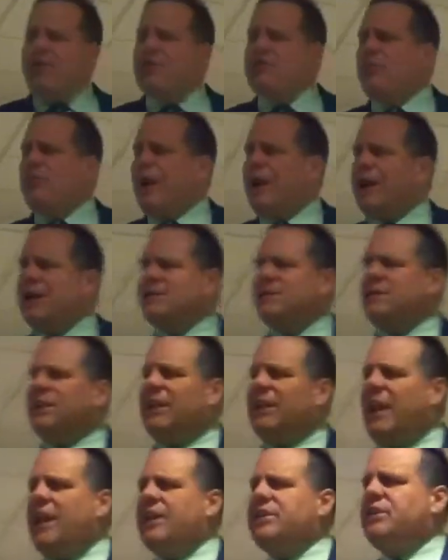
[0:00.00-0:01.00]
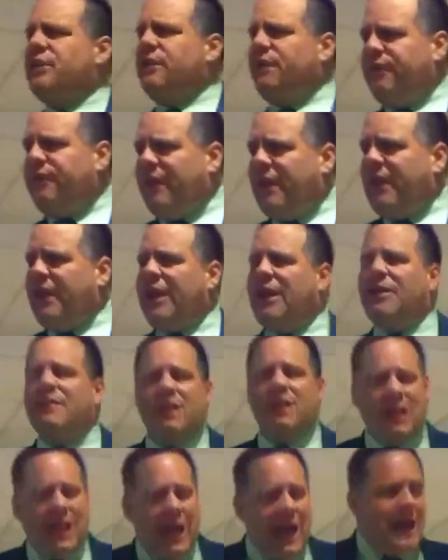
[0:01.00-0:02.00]
does reconciliation fit in
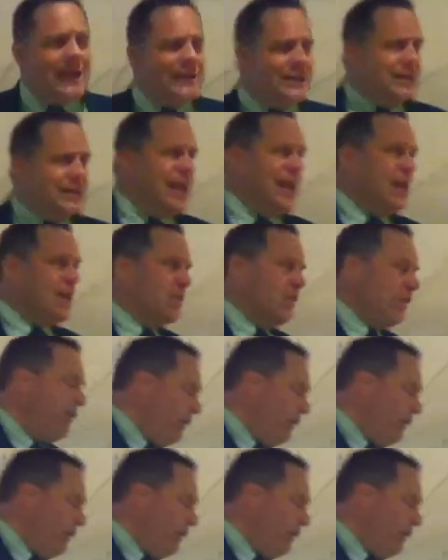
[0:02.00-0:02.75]
the last days? Well,